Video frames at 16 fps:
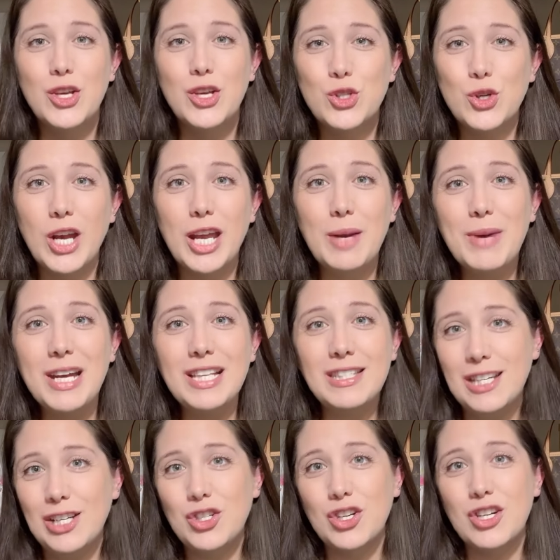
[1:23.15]
So in my
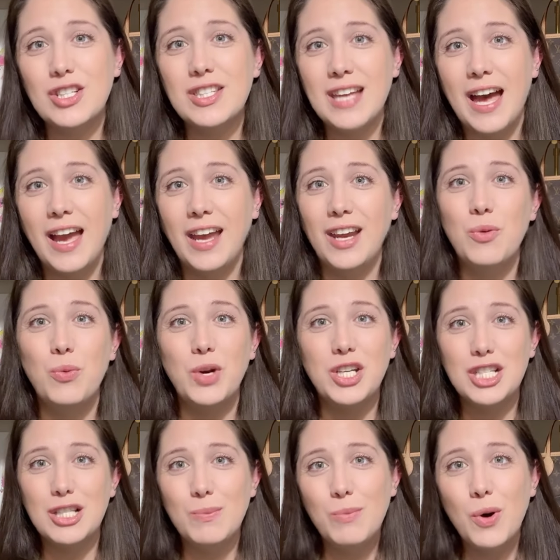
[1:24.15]
teacher side,
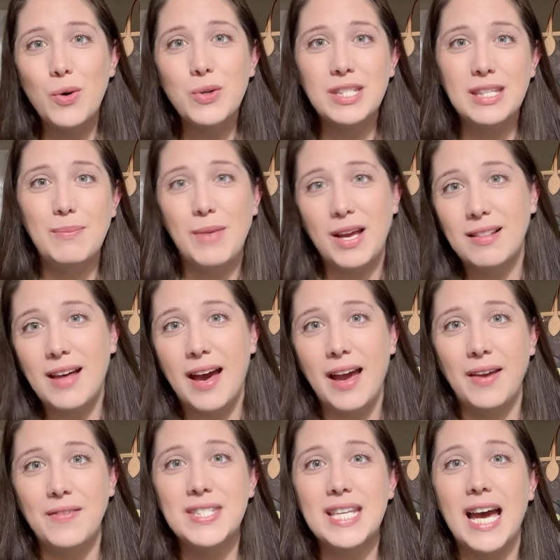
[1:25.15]
which is mostly my lives,